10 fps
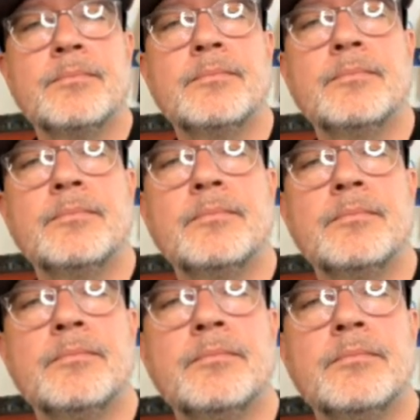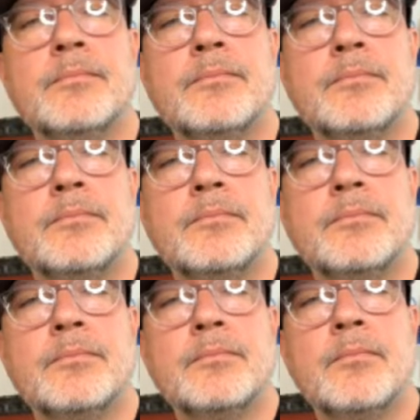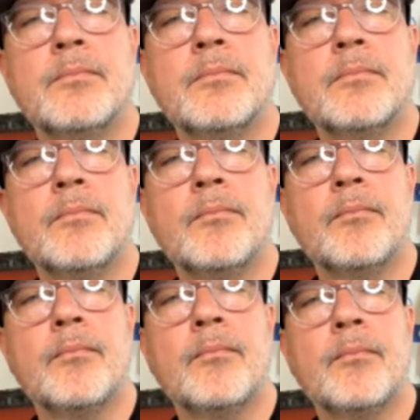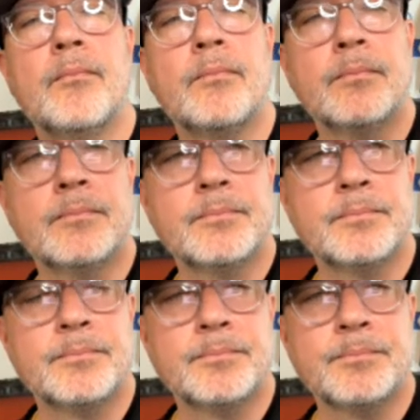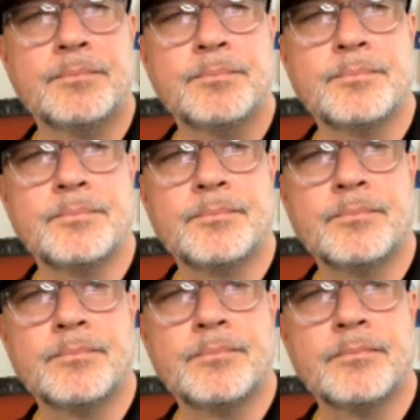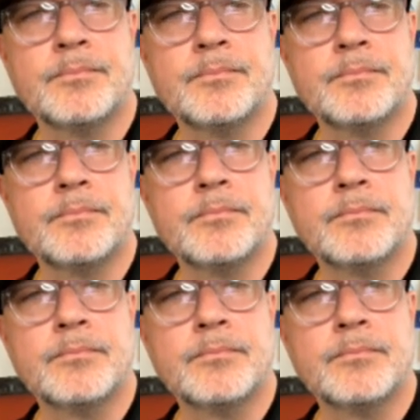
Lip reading: The person shown says nothing.